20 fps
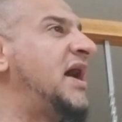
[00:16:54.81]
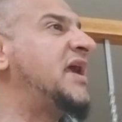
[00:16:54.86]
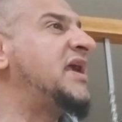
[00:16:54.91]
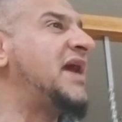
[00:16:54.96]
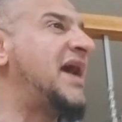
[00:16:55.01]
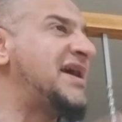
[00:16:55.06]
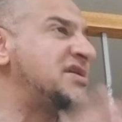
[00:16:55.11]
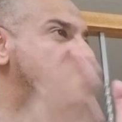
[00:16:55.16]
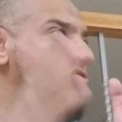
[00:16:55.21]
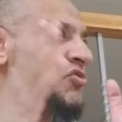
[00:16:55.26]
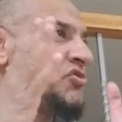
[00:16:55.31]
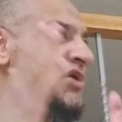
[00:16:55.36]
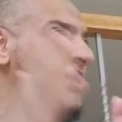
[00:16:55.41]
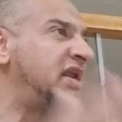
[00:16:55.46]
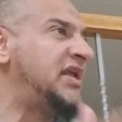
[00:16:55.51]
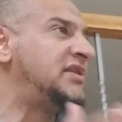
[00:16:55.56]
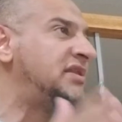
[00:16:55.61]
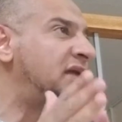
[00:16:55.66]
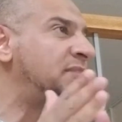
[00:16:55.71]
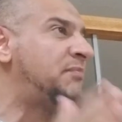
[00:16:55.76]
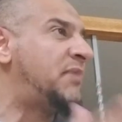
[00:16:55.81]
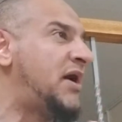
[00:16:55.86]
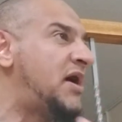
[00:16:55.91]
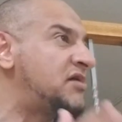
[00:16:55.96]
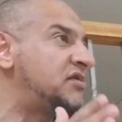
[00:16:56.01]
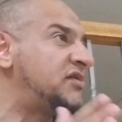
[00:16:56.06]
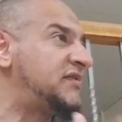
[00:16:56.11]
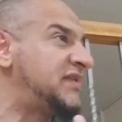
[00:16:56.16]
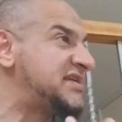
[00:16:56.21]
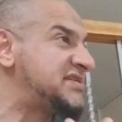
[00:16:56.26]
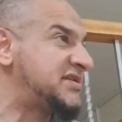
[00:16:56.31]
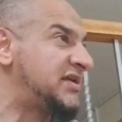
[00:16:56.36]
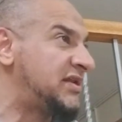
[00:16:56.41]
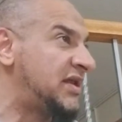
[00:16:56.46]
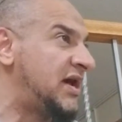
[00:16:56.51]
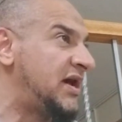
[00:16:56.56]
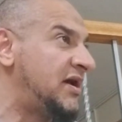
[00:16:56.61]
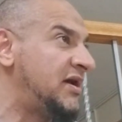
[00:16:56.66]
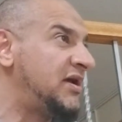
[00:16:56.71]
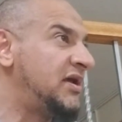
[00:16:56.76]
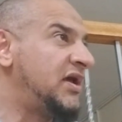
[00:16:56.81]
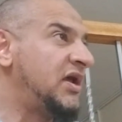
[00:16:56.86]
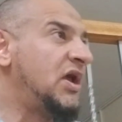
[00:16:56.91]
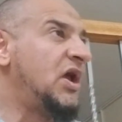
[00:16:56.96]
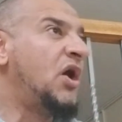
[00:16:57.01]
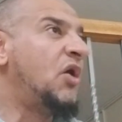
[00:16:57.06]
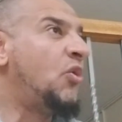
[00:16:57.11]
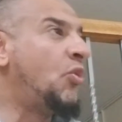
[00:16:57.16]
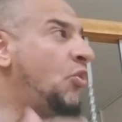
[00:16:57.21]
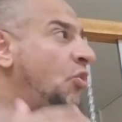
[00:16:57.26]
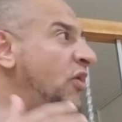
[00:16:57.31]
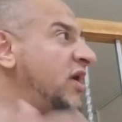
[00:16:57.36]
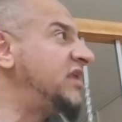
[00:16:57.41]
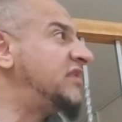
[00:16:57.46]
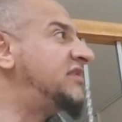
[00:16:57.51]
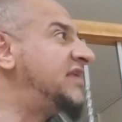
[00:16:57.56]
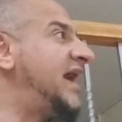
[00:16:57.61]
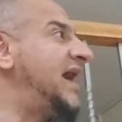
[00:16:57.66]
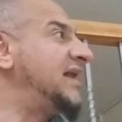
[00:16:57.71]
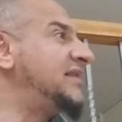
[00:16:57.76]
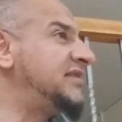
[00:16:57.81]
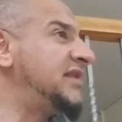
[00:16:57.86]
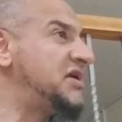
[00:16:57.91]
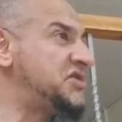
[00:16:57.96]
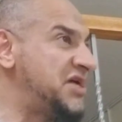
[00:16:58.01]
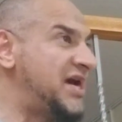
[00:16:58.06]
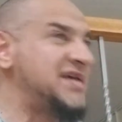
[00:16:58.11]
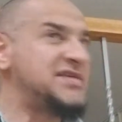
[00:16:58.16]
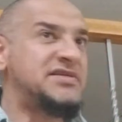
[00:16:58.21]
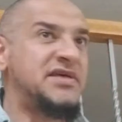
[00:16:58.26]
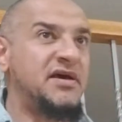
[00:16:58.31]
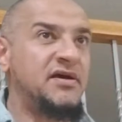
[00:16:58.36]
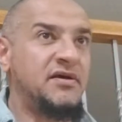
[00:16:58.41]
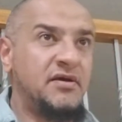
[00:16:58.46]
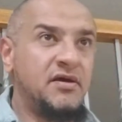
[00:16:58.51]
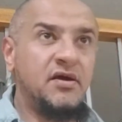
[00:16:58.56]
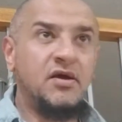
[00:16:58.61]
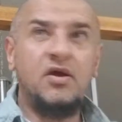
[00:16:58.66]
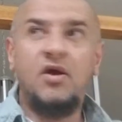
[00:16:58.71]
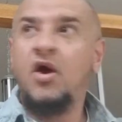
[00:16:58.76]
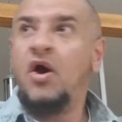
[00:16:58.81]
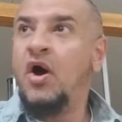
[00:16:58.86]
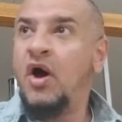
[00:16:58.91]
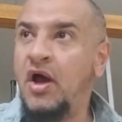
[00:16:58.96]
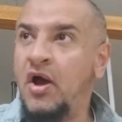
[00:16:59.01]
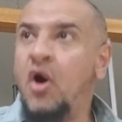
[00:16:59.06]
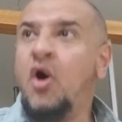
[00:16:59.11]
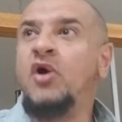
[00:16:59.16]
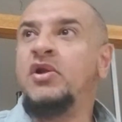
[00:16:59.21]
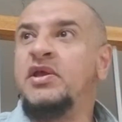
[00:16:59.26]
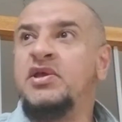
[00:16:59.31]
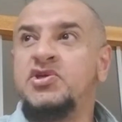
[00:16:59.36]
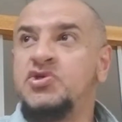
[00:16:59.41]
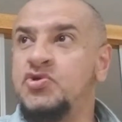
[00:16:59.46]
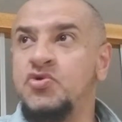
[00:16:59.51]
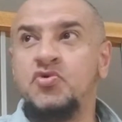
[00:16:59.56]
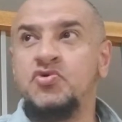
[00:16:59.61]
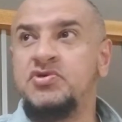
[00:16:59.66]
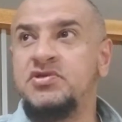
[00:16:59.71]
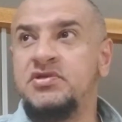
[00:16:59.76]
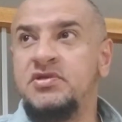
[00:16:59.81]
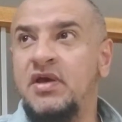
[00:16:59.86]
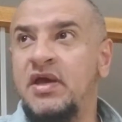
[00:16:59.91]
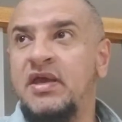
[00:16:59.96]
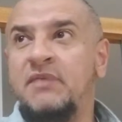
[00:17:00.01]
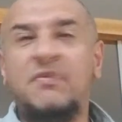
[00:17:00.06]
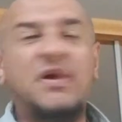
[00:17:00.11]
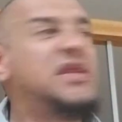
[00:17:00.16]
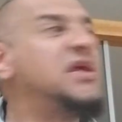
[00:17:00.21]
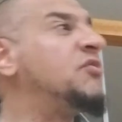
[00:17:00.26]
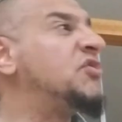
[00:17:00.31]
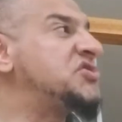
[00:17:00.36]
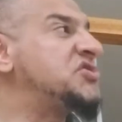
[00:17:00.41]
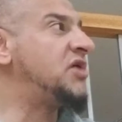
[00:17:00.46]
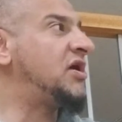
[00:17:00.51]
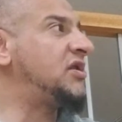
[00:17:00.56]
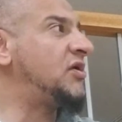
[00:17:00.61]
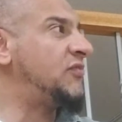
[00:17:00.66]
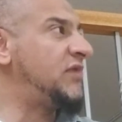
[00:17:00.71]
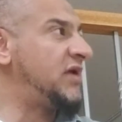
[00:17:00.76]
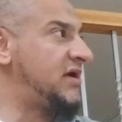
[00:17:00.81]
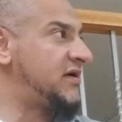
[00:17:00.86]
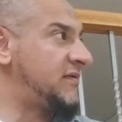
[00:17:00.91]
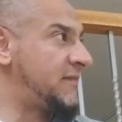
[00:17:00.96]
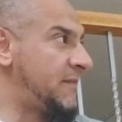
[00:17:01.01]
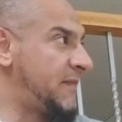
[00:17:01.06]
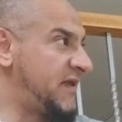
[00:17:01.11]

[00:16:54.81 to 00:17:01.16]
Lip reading: He has already done part of the salah with that najasa on his shoes, but he was aware.